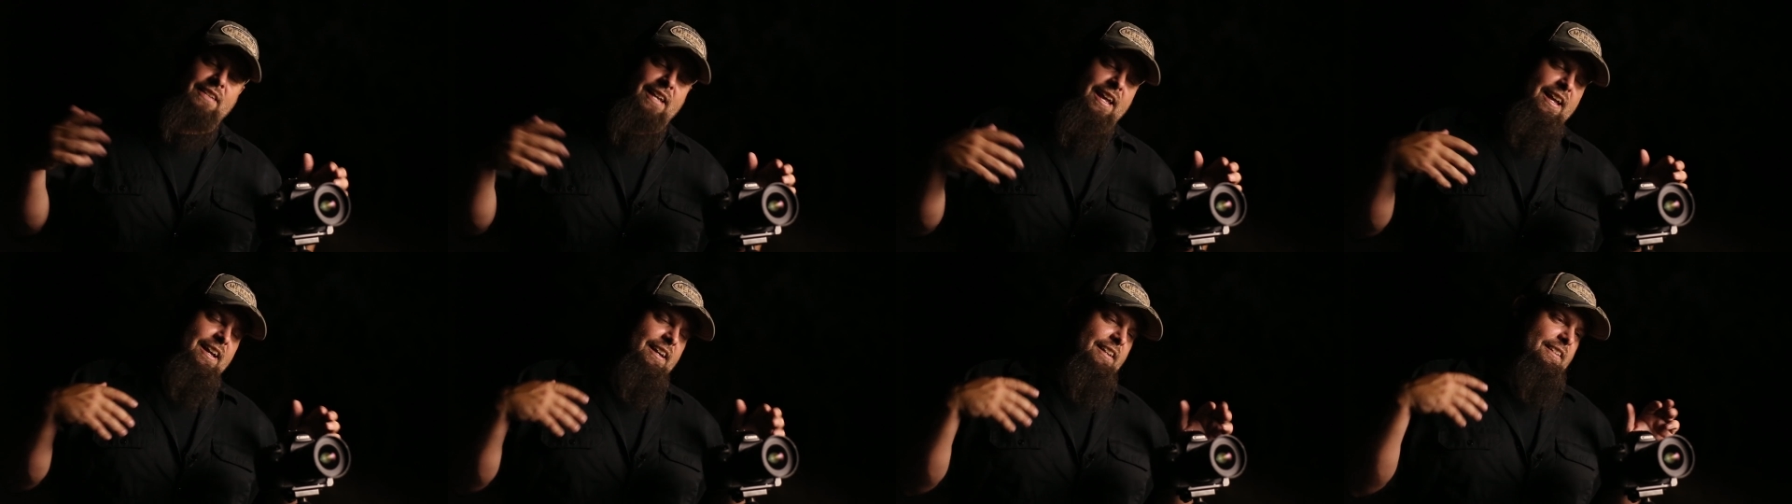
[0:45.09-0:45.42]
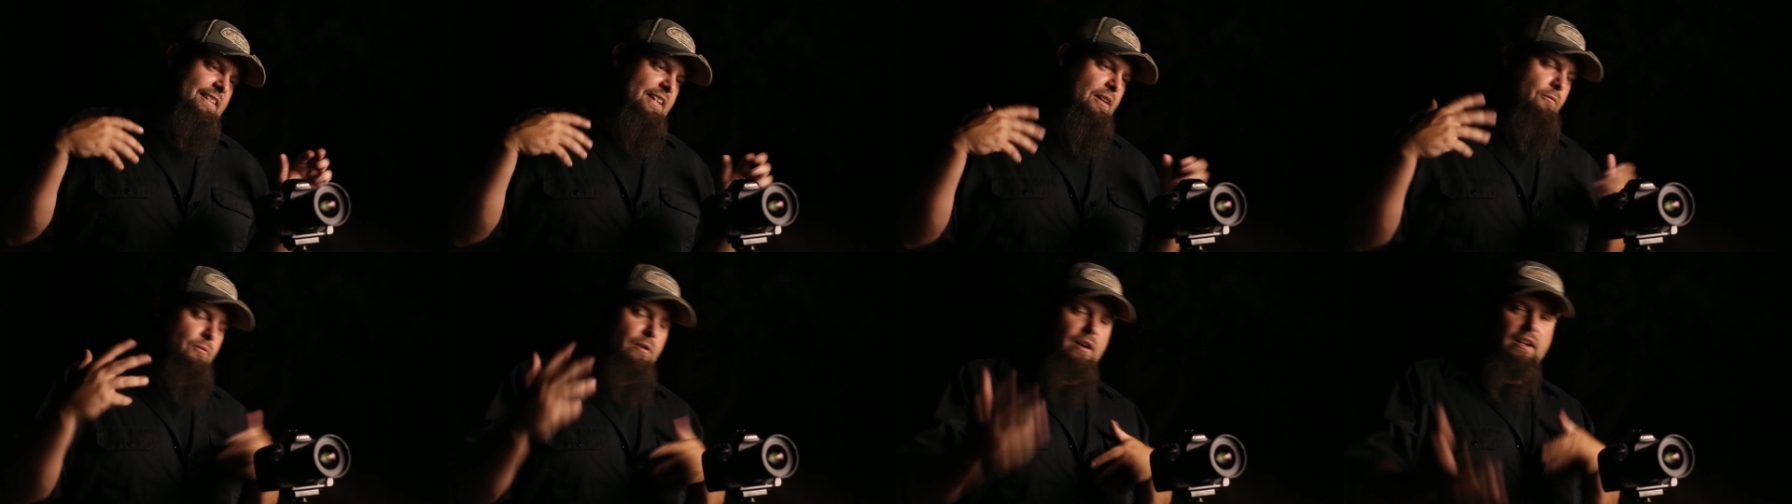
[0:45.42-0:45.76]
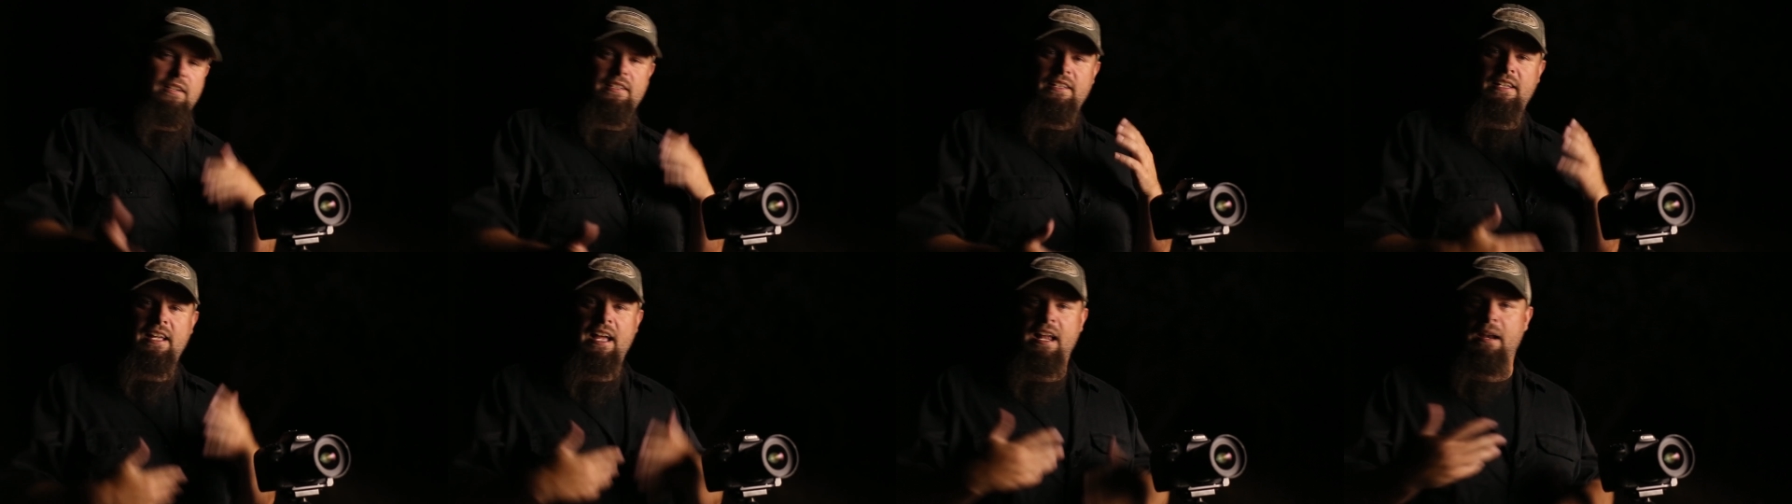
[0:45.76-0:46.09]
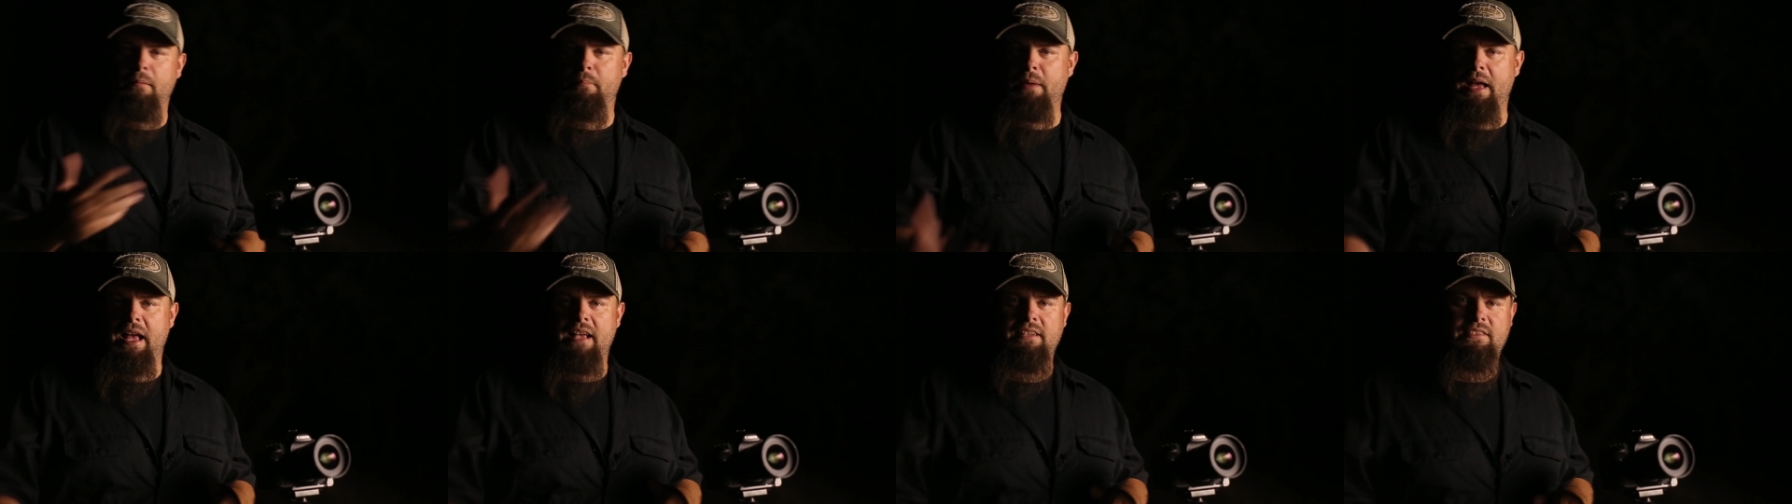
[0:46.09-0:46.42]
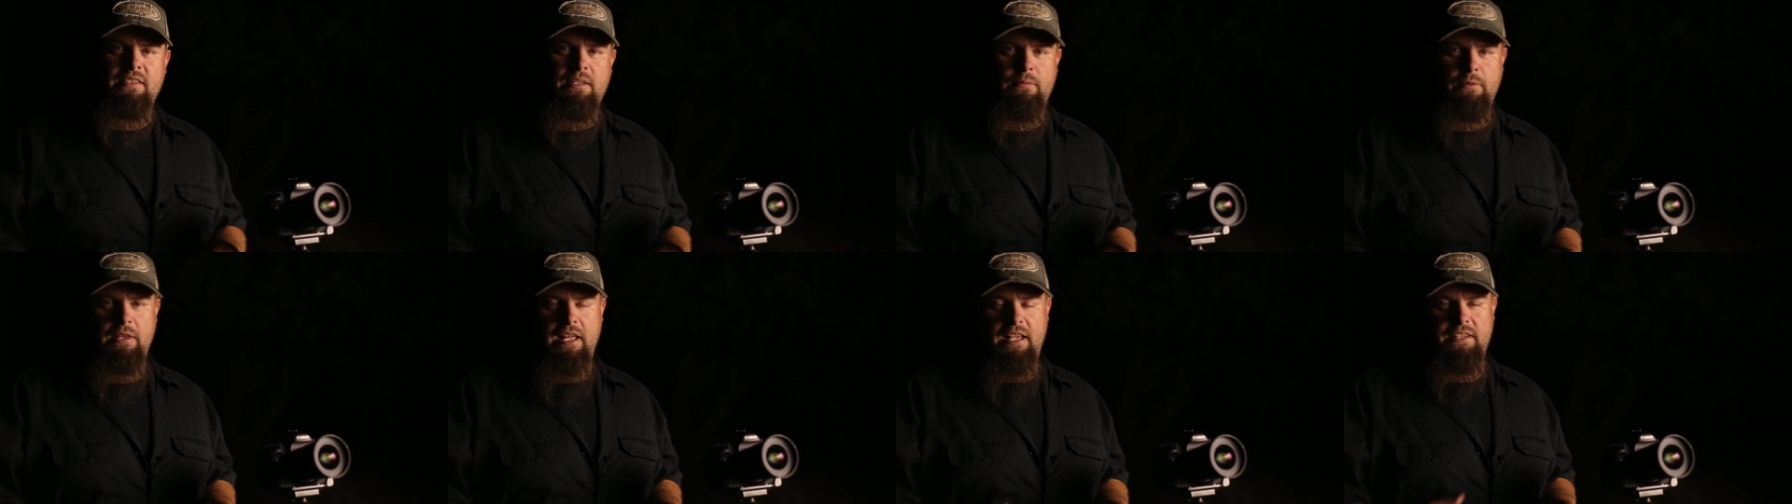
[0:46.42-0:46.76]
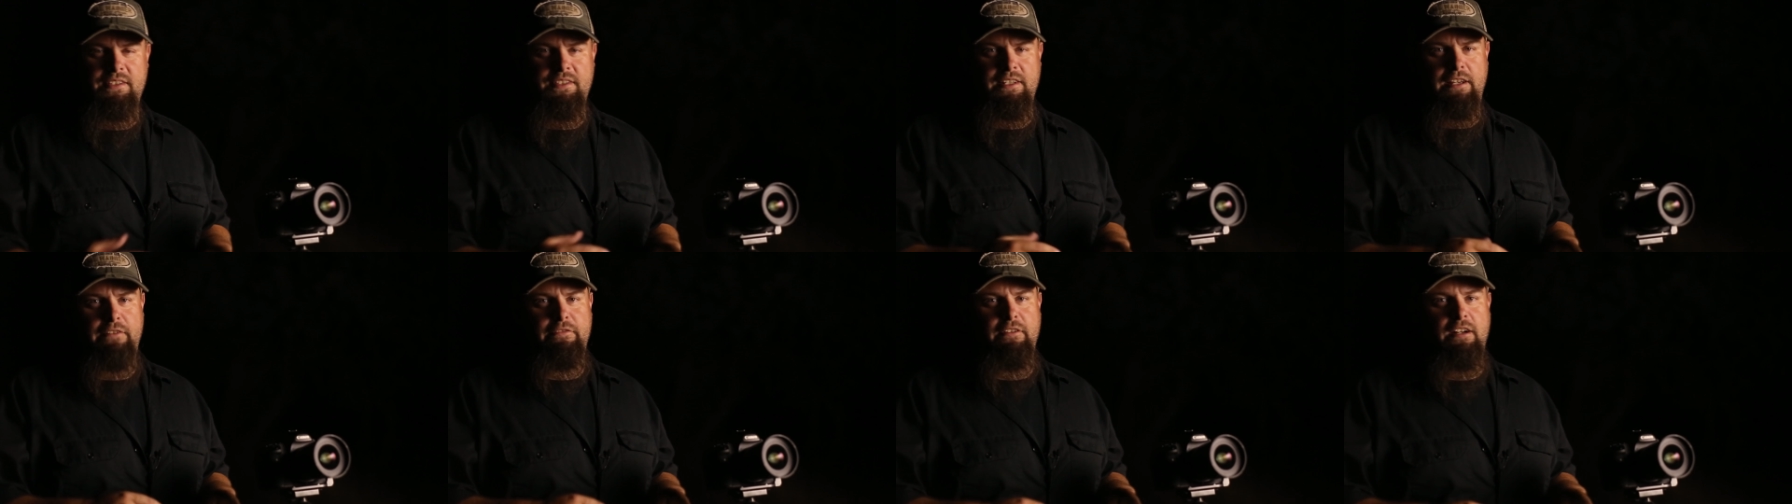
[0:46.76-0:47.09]
and I wanted to kind of pass some of
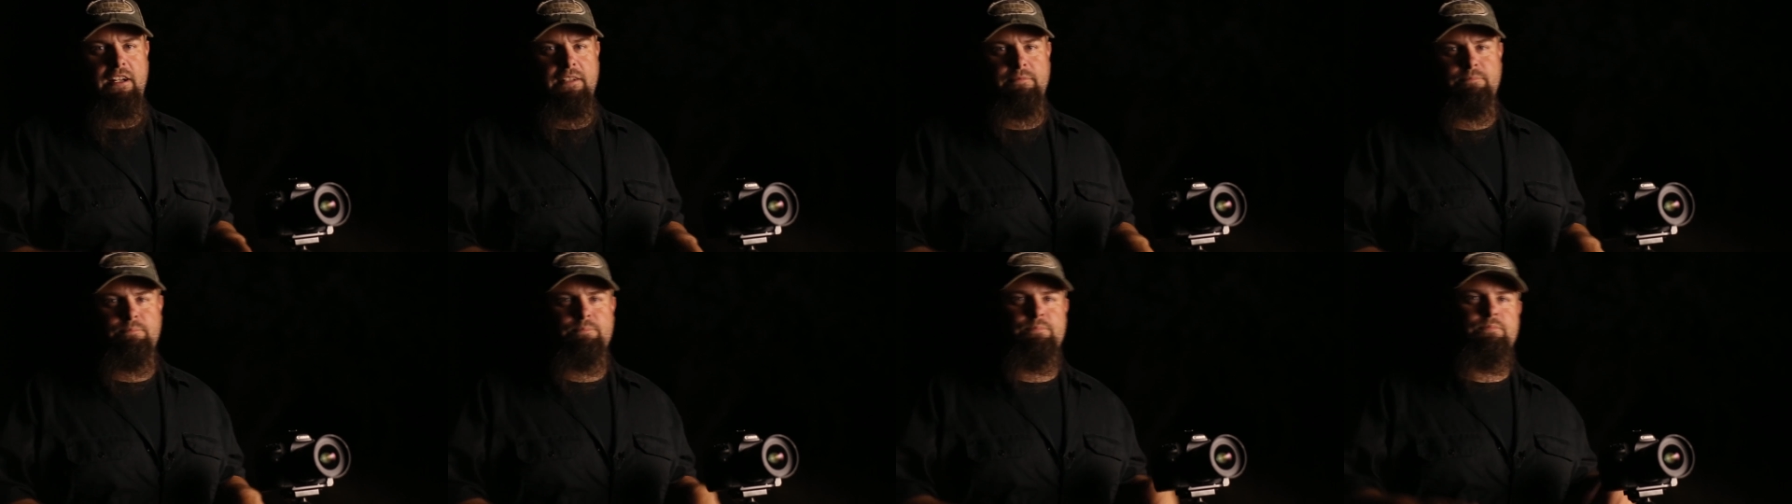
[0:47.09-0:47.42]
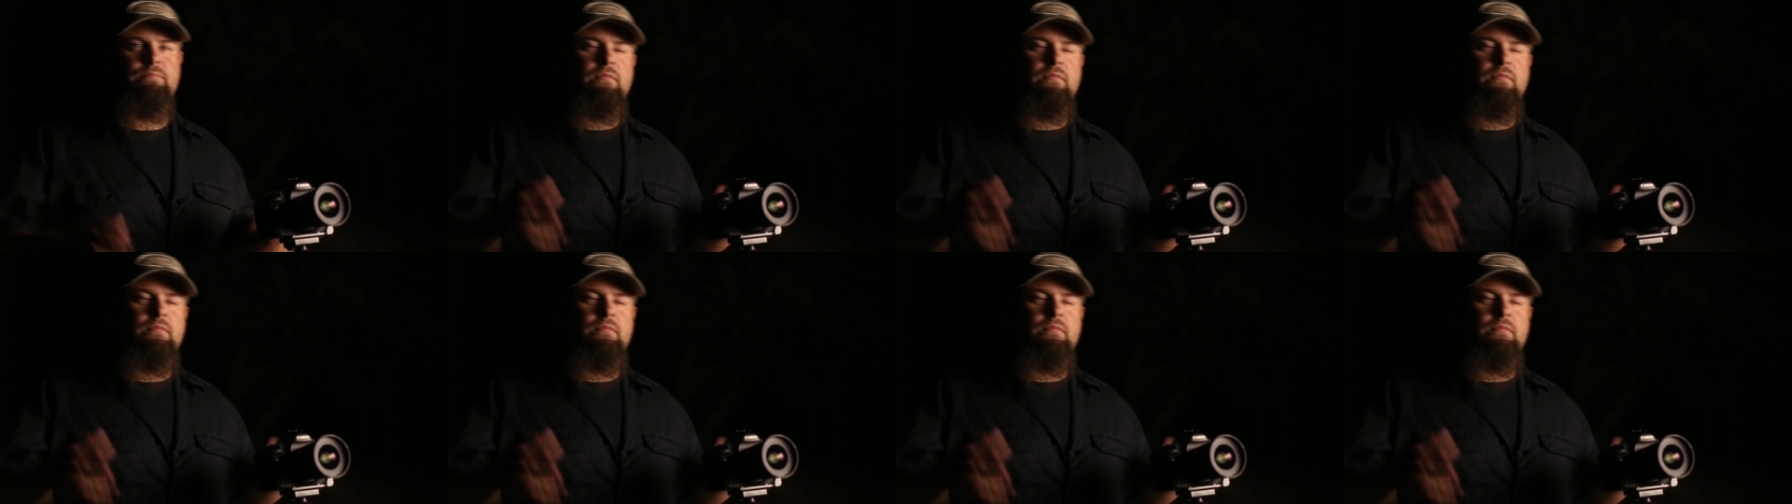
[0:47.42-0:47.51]
that stuff on.